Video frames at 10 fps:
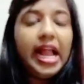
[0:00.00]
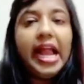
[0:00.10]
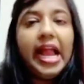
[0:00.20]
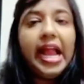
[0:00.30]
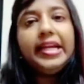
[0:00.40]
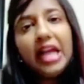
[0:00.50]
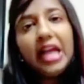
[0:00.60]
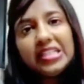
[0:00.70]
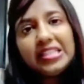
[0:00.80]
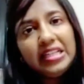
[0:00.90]
And
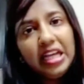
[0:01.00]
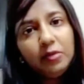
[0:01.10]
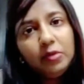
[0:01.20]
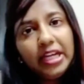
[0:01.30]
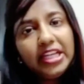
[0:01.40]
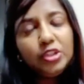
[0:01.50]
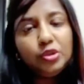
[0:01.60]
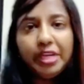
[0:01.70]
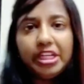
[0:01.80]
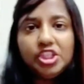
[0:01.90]
lastly, I would like to
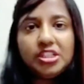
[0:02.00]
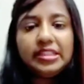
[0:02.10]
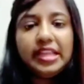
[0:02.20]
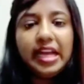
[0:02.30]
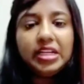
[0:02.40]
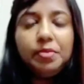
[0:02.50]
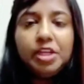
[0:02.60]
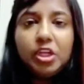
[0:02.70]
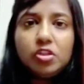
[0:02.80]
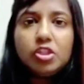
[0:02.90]
mention that
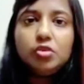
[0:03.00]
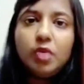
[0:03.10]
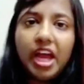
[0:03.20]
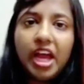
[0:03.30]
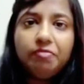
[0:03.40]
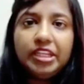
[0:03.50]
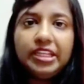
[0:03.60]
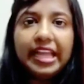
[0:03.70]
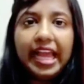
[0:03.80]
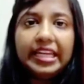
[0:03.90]
because you have been
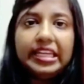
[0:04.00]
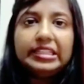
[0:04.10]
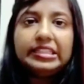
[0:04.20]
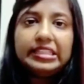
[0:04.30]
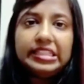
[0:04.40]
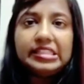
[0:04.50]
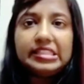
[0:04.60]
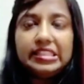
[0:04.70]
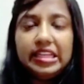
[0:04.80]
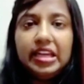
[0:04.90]
carrying these
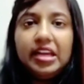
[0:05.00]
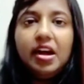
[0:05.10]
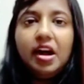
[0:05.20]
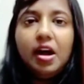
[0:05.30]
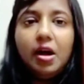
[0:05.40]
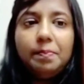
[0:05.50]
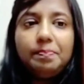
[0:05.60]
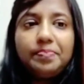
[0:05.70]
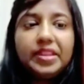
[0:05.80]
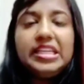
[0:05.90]

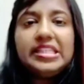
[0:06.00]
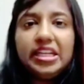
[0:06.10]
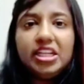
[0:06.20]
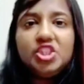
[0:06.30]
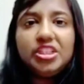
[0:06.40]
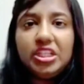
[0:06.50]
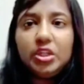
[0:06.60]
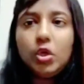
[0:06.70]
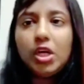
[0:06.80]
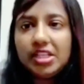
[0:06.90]
energetic
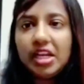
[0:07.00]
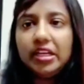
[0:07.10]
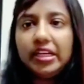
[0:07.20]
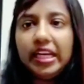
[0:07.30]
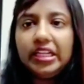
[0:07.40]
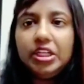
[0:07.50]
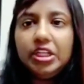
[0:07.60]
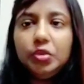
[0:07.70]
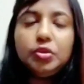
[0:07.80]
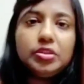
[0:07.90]
cords are connecting
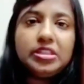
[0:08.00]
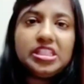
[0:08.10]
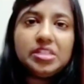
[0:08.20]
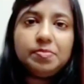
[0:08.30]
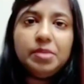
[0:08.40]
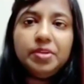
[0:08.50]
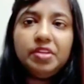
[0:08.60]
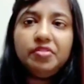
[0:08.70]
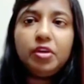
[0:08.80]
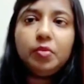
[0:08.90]
you to these people
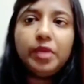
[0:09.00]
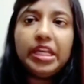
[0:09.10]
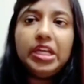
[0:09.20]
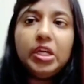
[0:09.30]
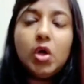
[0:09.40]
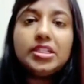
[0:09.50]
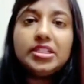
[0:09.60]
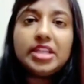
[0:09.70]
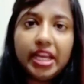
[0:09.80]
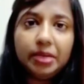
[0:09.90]
for a very long
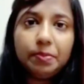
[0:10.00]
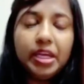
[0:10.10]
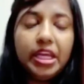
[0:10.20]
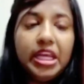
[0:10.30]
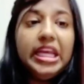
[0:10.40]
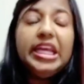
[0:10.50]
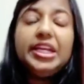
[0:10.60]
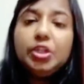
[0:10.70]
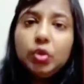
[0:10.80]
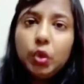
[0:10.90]
time.
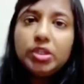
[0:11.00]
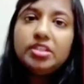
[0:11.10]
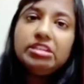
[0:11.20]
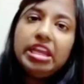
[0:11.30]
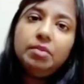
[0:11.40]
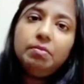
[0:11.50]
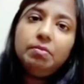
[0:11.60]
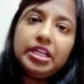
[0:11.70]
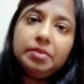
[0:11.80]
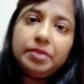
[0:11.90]
It could take
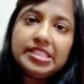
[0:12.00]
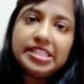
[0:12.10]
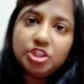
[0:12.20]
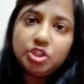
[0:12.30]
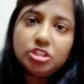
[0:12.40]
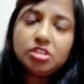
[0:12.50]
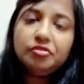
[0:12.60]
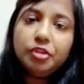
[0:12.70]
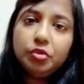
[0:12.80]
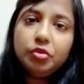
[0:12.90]
multiple sessions
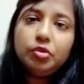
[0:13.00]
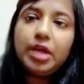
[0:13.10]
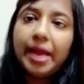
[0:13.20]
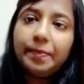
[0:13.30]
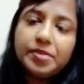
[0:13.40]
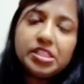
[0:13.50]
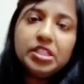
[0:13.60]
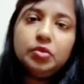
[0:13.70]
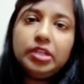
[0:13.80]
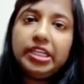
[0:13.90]
for you to
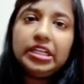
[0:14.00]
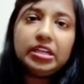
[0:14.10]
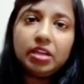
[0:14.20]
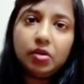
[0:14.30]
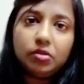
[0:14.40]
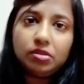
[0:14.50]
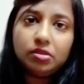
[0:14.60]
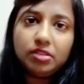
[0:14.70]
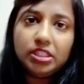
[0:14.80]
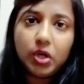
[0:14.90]
absolutely cut out
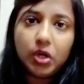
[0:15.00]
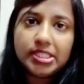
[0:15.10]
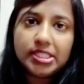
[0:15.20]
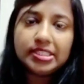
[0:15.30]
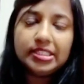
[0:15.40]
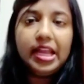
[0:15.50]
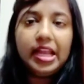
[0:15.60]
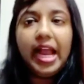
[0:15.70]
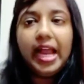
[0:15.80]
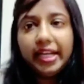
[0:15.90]
the cords,
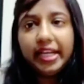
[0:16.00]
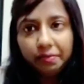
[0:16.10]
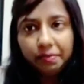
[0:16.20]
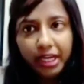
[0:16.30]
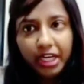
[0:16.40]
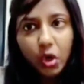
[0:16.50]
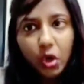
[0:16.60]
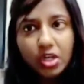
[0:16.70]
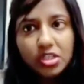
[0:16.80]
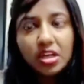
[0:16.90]
and it may
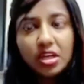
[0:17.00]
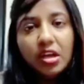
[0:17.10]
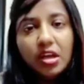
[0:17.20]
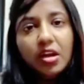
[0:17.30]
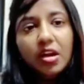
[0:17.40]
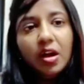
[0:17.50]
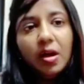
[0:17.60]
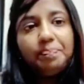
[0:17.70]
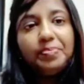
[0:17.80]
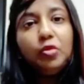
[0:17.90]
not.
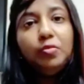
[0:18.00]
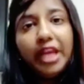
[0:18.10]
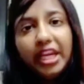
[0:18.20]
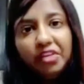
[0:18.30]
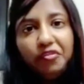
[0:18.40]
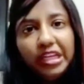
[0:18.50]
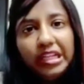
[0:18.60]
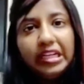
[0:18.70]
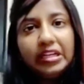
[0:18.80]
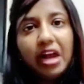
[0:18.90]
You might feel
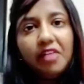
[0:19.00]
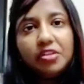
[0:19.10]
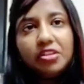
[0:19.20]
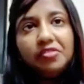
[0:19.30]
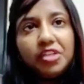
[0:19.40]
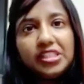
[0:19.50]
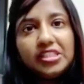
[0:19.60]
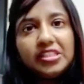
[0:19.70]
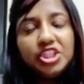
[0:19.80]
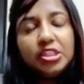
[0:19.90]
that after the first
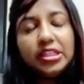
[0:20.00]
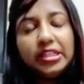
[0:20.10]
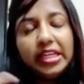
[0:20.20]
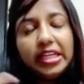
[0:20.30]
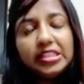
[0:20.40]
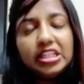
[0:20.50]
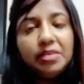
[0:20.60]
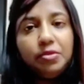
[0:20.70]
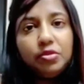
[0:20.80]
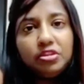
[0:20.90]
session, the next
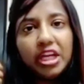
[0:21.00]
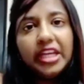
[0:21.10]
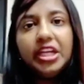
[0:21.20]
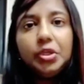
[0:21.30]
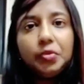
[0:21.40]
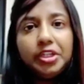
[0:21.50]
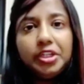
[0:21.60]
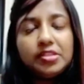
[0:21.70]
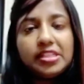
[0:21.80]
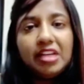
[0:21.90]
time you try and do it
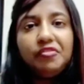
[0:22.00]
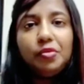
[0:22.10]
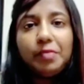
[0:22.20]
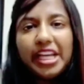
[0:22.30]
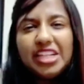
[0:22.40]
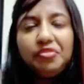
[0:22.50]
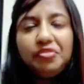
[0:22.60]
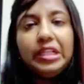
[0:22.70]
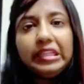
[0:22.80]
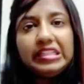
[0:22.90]
yourself, you might
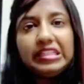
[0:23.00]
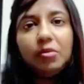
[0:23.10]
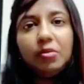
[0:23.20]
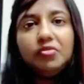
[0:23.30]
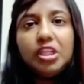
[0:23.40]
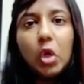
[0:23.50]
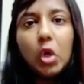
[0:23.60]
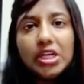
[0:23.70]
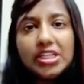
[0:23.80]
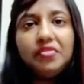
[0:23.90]
feel that some of the
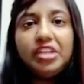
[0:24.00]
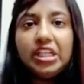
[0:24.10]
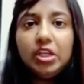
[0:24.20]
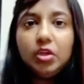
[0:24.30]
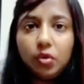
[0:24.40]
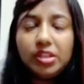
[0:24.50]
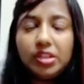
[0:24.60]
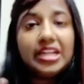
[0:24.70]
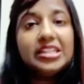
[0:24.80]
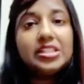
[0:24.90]
cords have regrown.
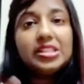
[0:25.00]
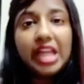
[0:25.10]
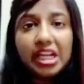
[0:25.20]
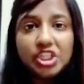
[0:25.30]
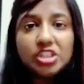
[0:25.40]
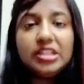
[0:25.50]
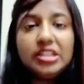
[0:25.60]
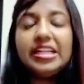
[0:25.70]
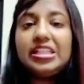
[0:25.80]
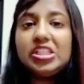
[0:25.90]
That is natural,
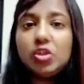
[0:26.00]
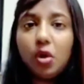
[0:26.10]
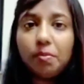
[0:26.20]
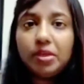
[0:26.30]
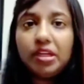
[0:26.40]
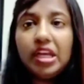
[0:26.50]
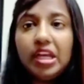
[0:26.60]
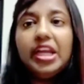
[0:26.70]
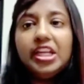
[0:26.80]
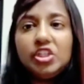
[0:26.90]
that is normal.
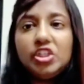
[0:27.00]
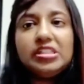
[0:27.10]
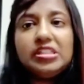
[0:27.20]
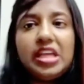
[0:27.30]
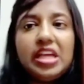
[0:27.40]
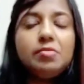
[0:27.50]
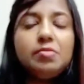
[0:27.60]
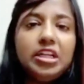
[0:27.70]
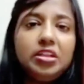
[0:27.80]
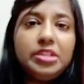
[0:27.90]
It just takes
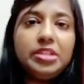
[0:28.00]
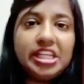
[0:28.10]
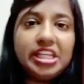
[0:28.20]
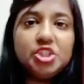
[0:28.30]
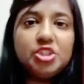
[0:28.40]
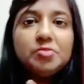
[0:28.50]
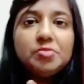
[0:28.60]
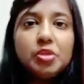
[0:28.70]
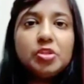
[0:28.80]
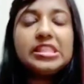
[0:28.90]
multiple sessions
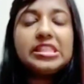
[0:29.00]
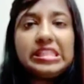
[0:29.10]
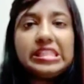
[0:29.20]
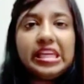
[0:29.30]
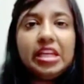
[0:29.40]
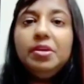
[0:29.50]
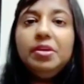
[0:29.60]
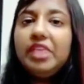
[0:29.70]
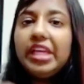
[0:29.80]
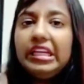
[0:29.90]
because these can be
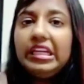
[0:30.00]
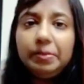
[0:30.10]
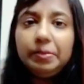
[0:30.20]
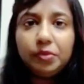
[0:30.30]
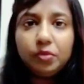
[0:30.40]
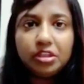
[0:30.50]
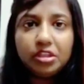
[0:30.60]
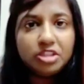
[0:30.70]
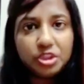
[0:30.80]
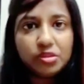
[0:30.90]
very deep rooted
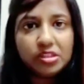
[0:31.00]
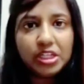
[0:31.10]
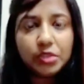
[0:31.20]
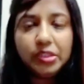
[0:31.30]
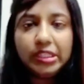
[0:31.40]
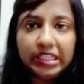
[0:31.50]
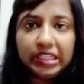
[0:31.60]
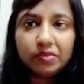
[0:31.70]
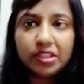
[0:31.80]
issues that we're dealing.